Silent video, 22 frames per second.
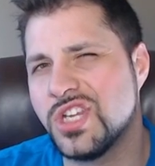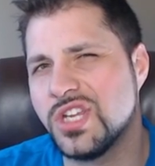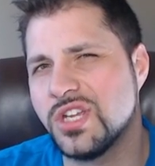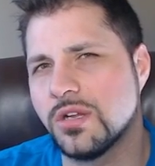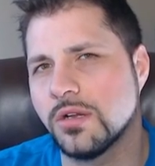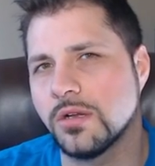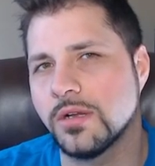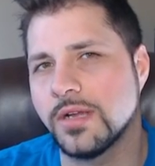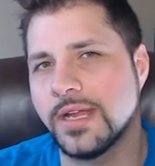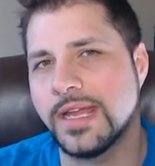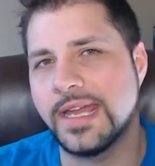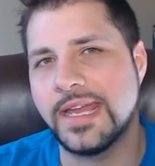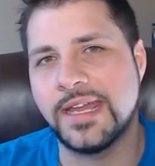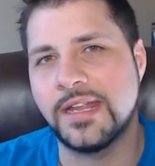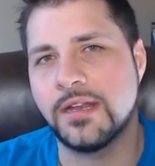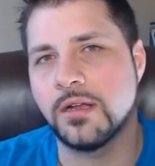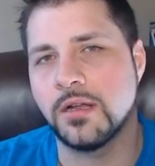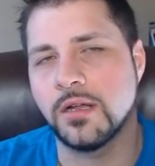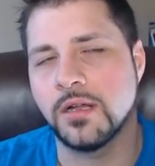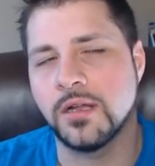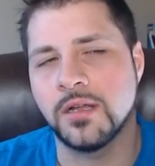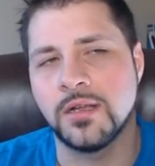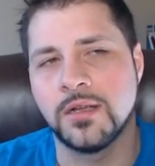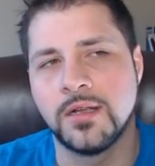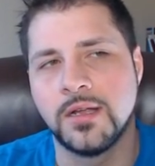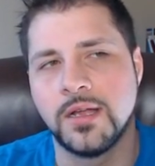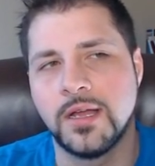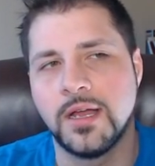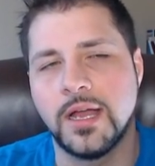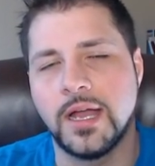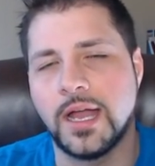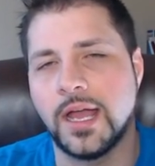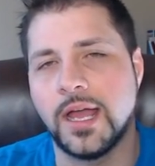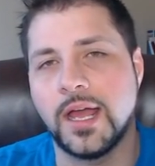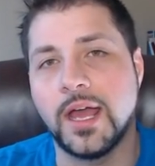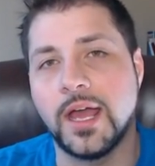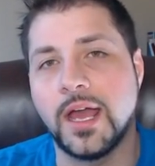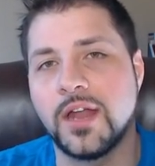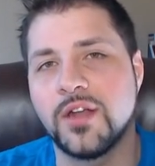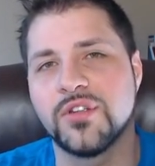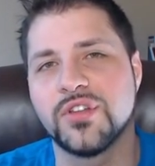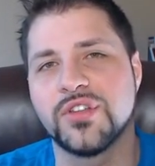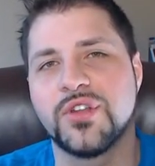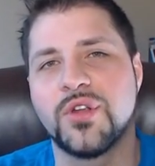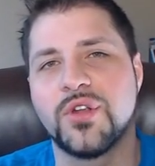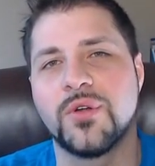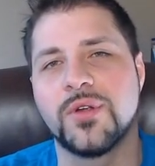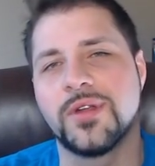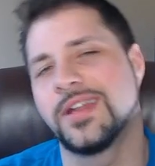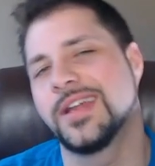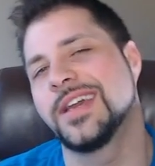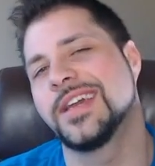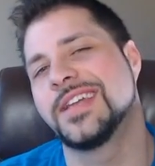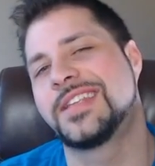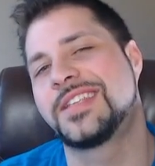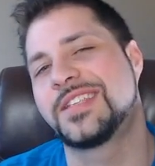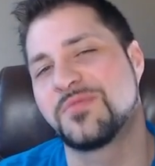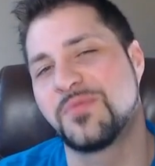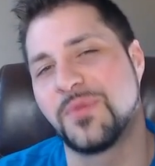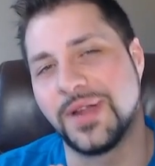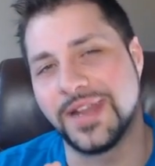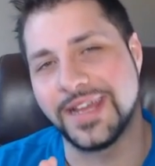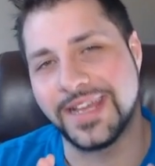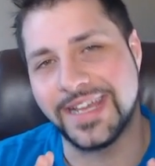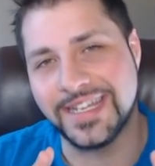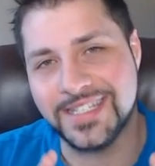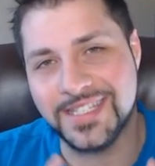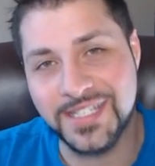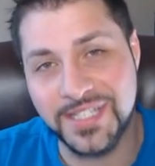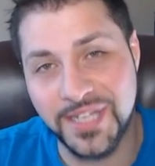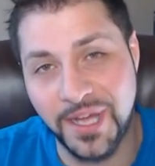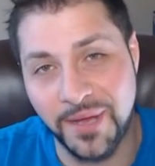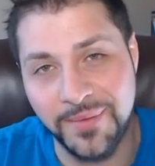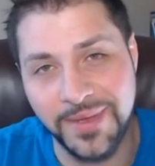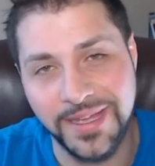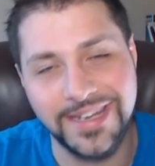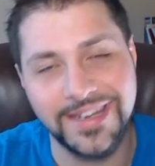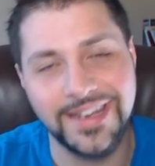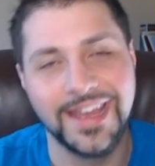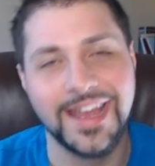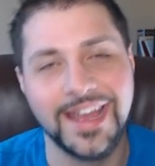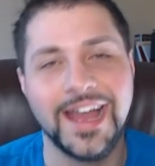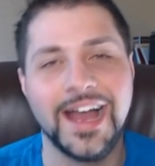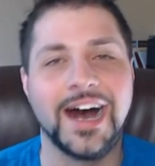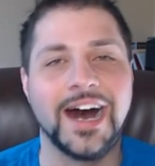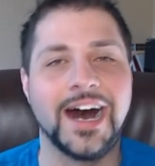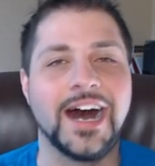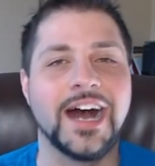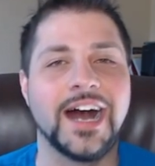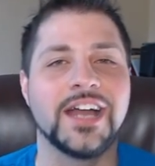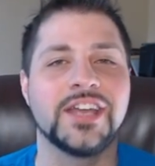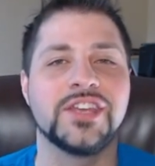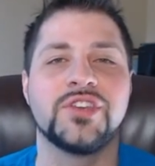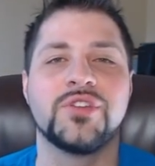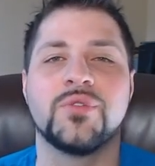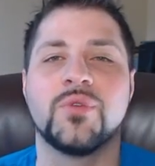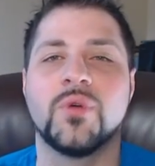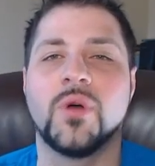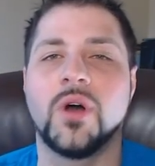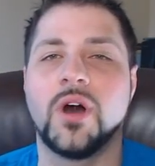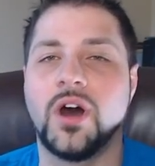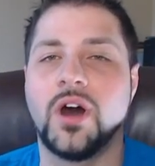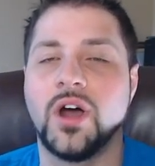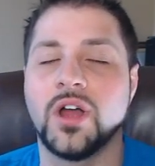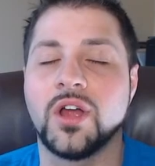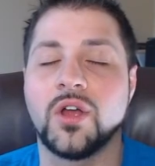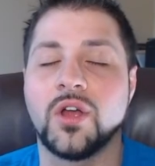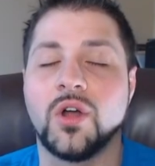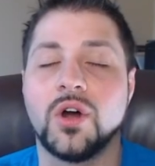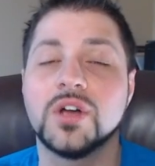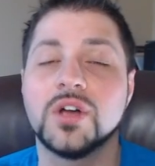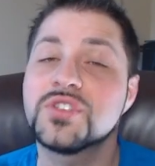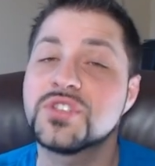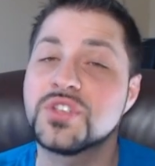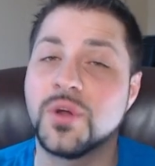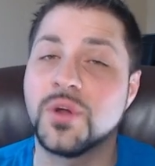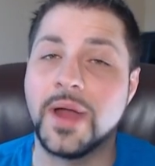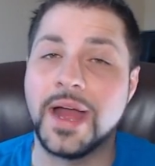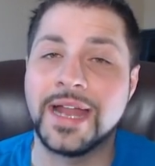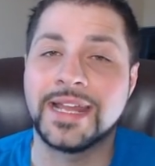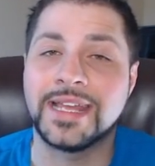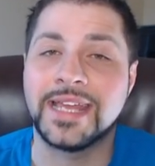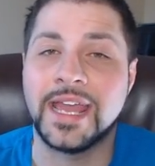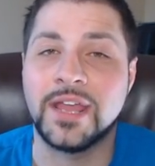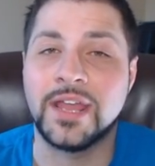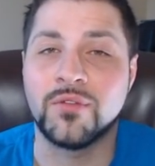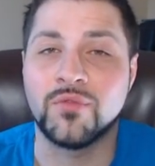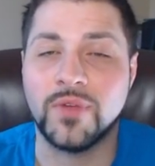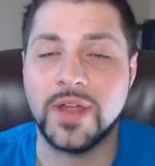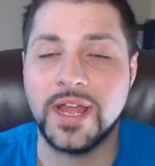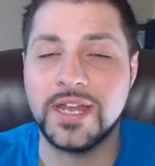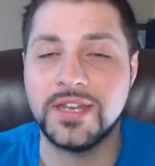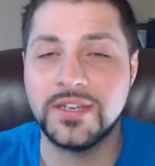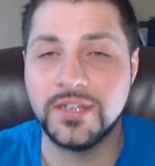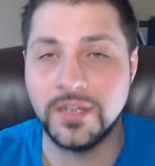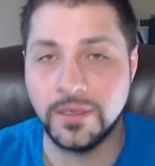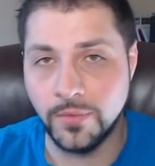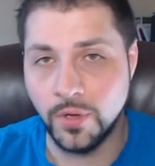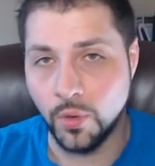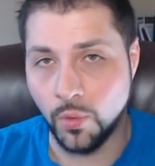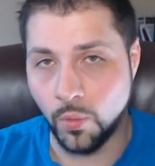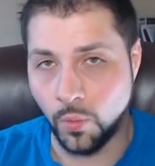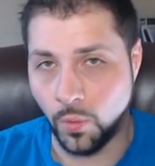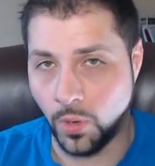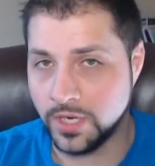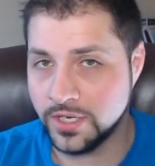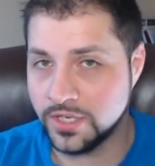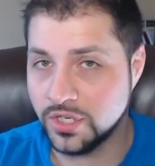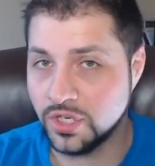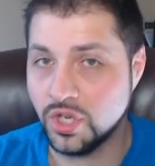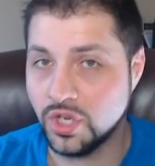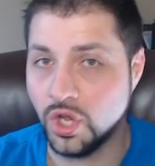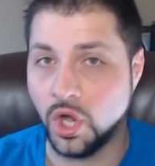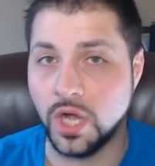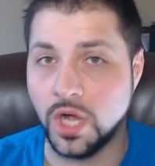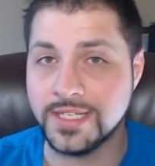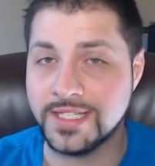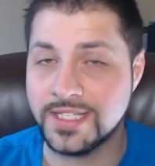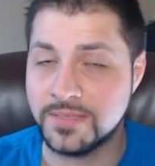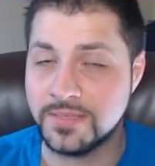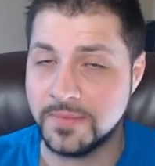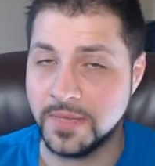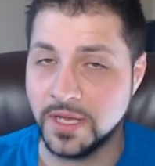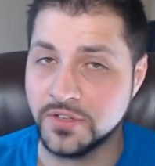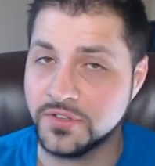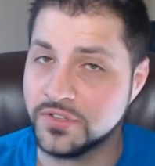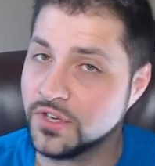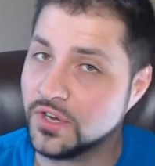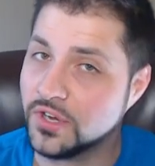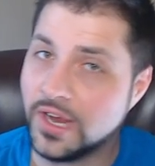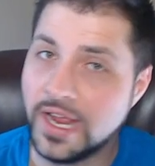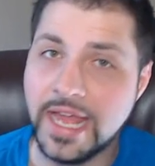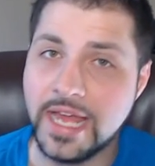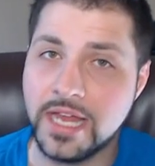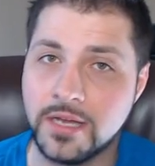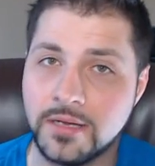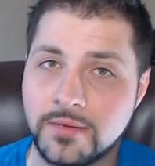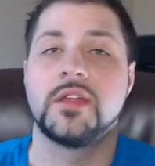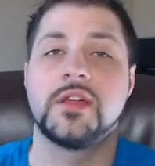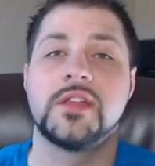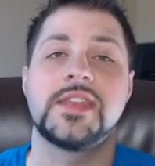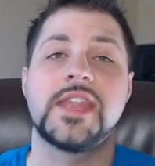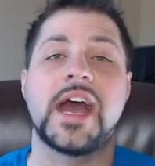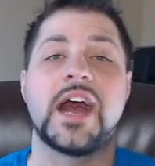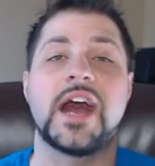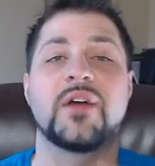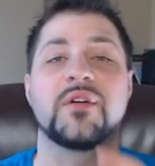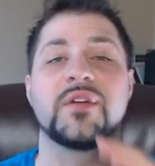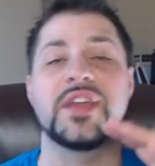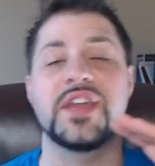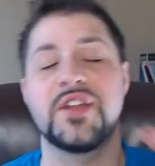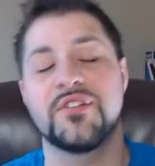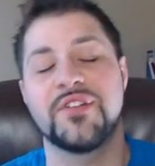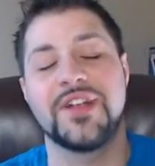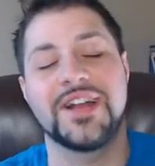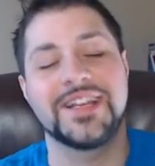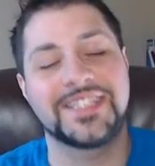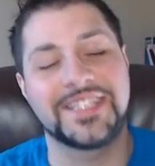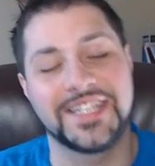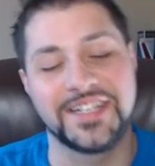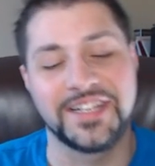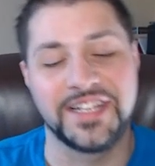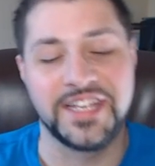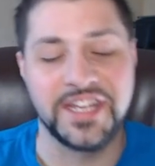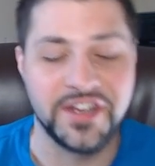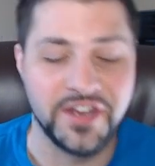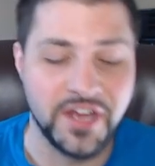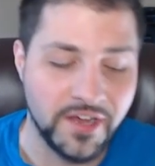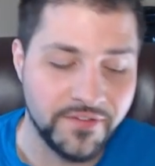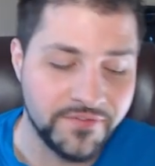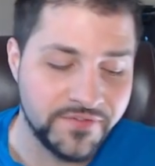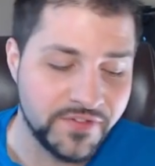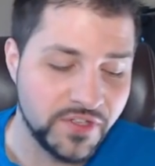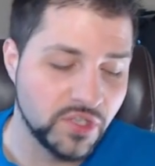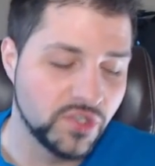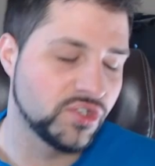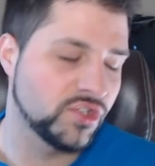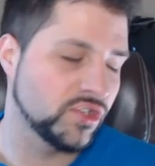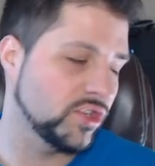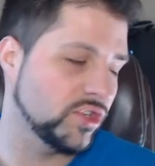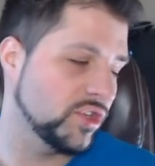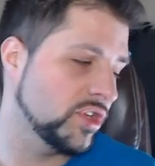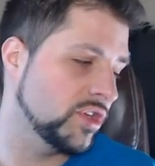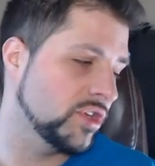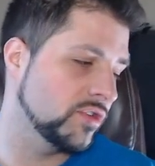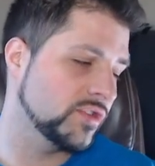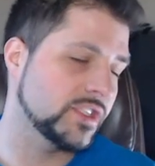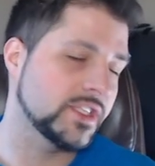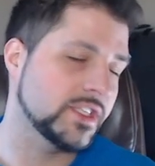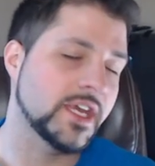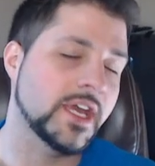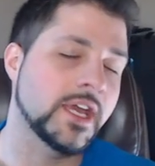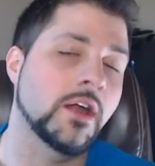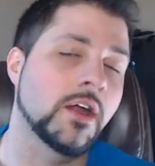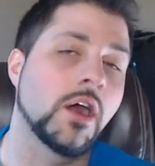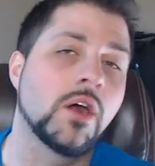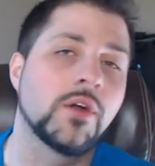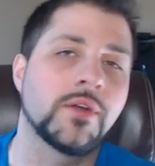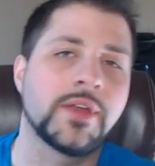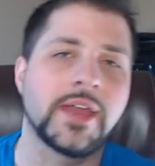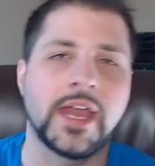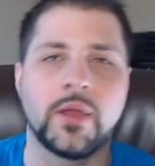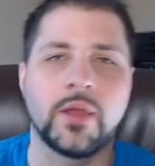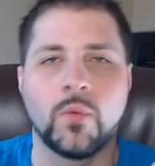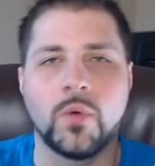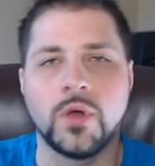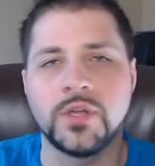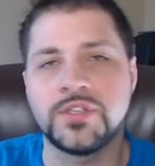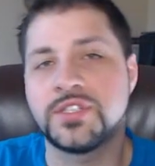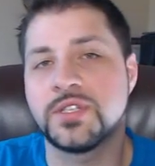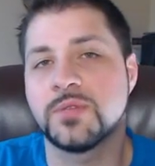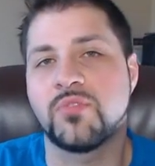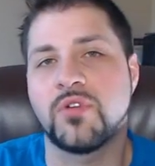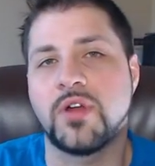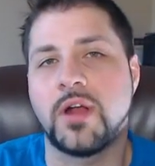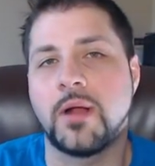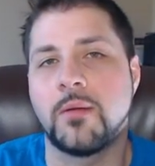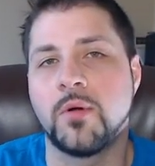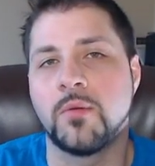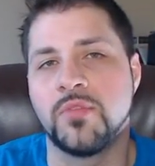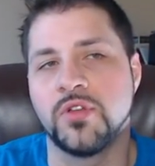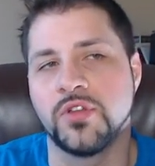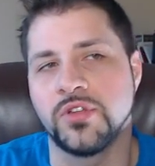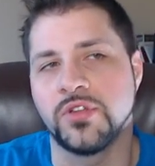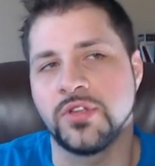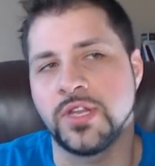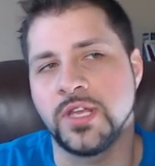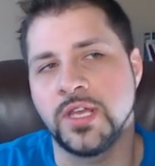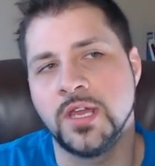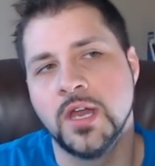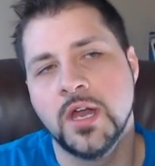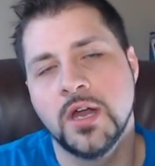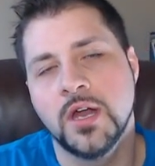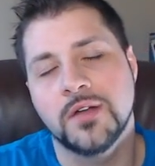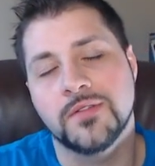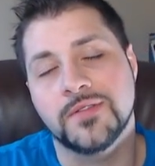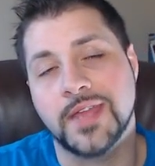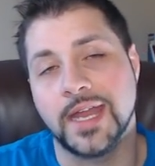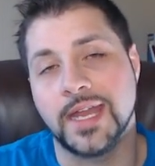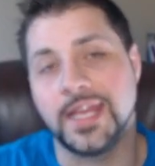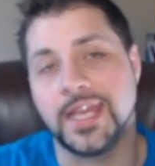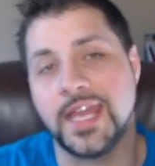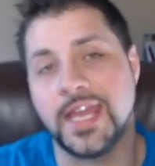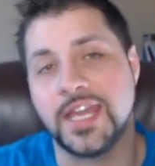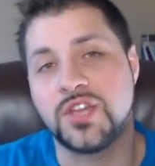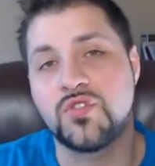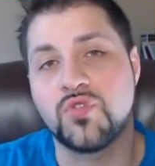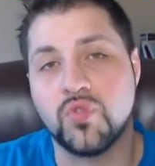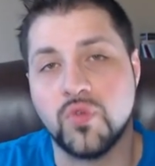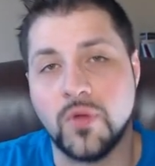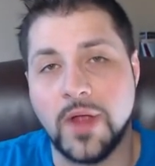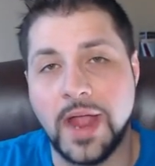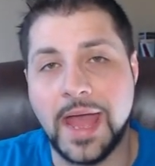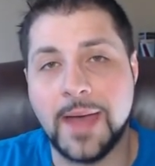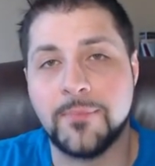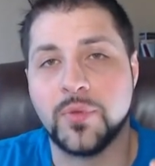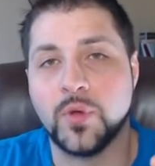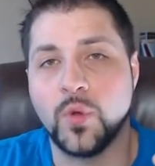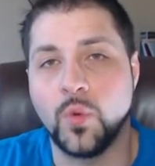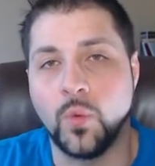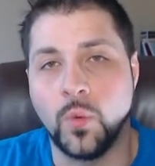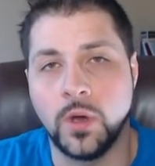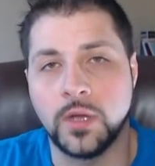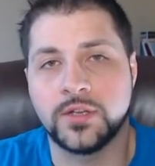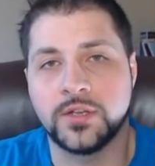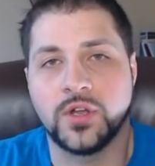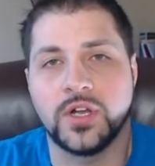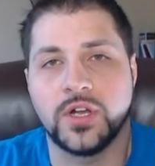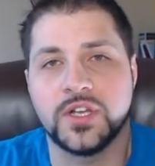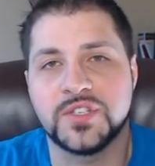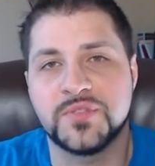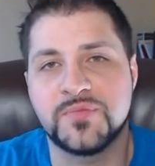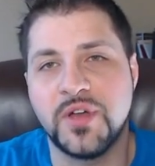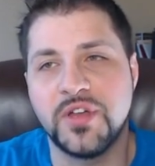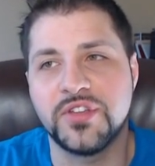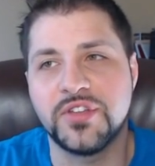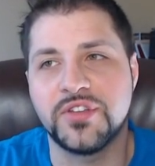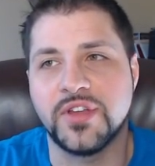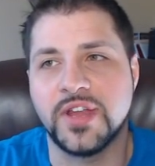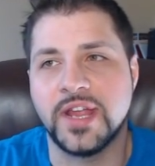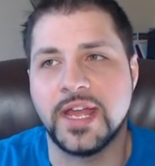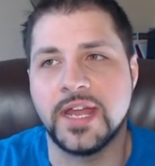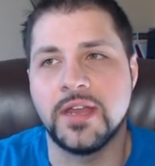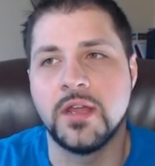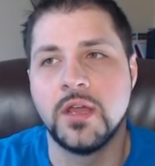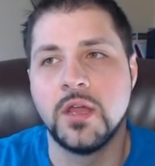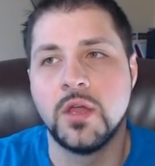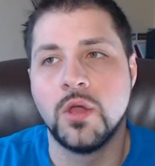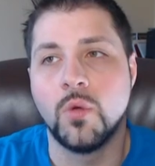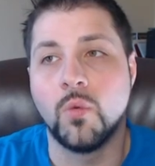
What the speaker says: or it, or I don't really know what it is, when it gets summoned, you are also adding a random 1-cost spell to your hand. Now, interestingly enough, usually you say, okay, what's the probability of getting a crap 1-cost spell in your hand?